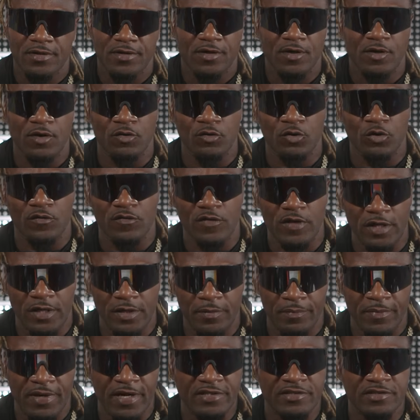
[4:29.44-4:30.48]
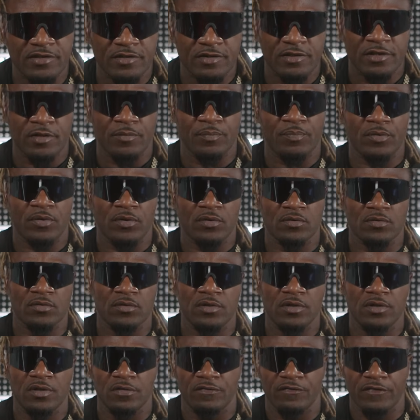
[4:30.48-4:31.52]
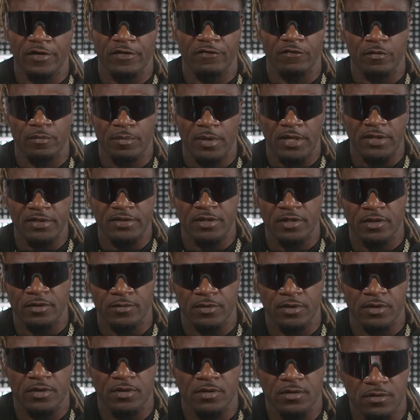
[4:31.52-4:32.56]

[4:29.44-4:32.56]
I don't know if they can match the tempo if everybody's healthy.